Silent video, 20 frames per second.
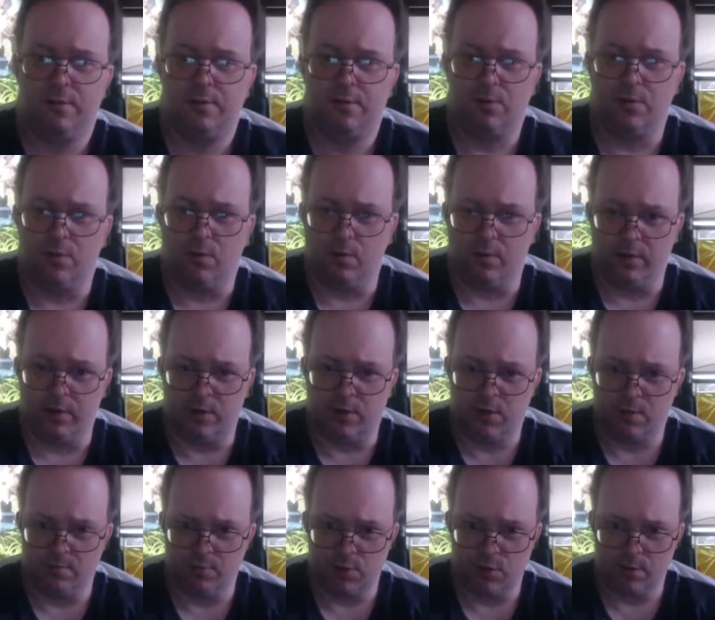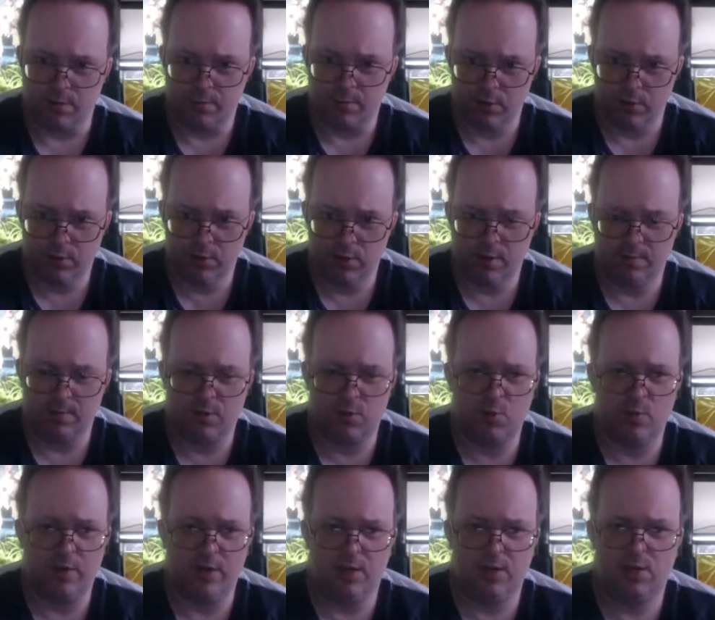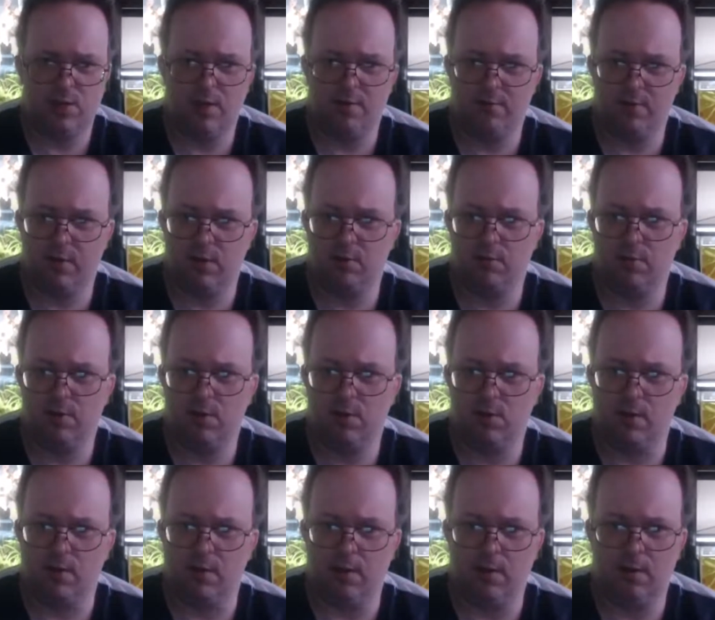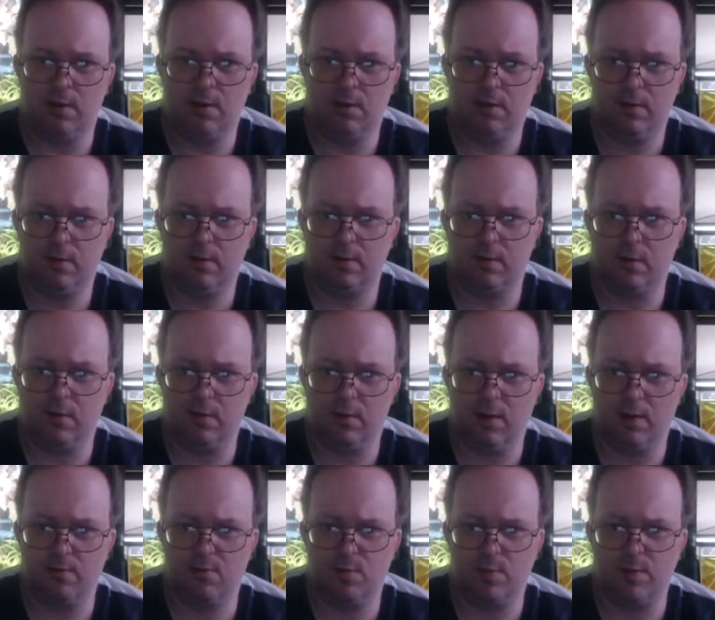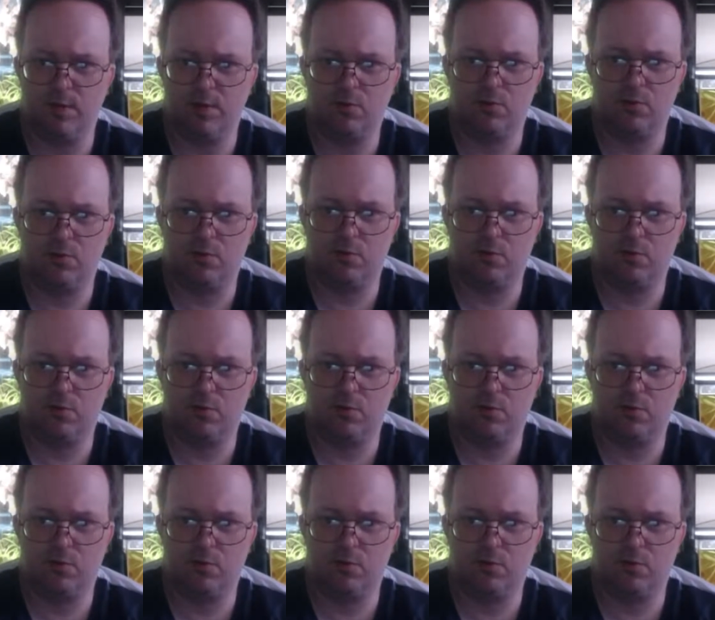So that when the temperature pulls up to 27 degrees again, I don't have to be